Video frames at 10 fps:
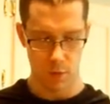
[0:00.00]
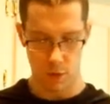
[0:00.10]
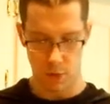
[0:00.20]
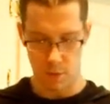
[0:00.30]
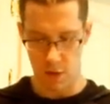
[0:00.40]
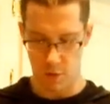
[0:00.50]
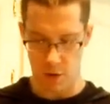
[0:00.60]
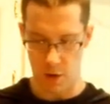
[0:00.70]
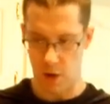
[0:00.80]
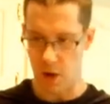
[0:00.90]
We're going to measure
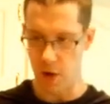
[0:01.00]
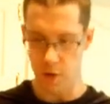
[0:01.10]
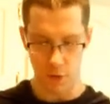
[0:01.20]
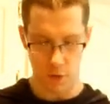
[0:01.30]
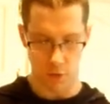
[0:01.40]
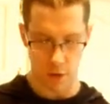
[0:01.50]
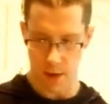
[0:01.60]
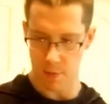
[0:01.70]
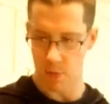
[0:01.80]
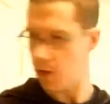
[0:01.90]
out 100
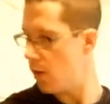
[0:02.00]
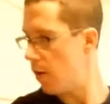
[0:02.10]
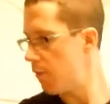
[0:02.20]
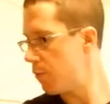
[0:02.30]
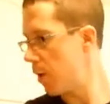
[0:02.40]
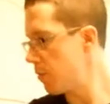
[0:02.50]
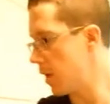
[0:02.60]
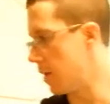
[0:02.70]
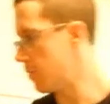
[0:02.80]
grams of pumpkin.